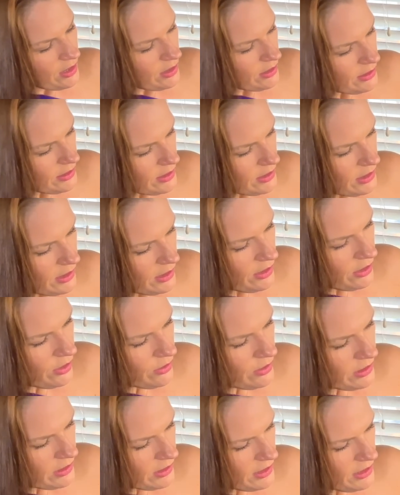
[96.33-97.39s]
Let's see,
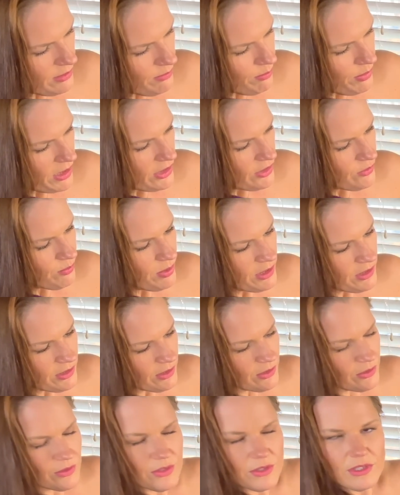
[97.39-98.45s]
currently, Page of
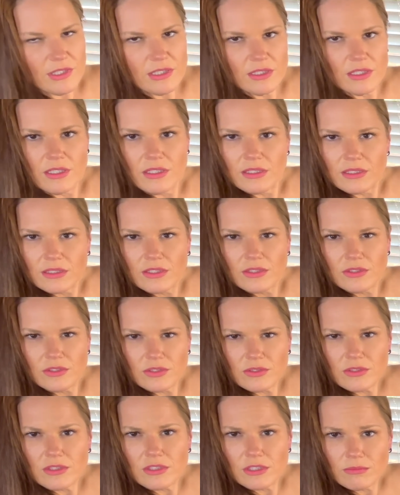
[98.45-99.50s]
Pentacles, you're like, I could
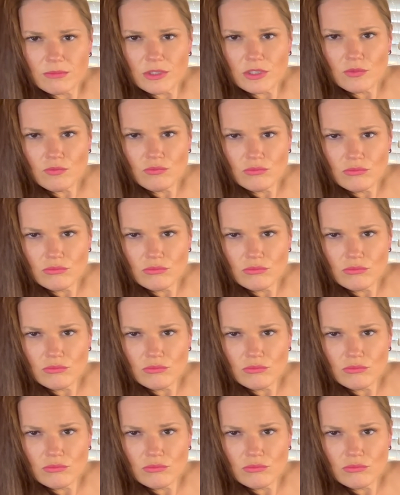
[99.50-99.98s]
do something.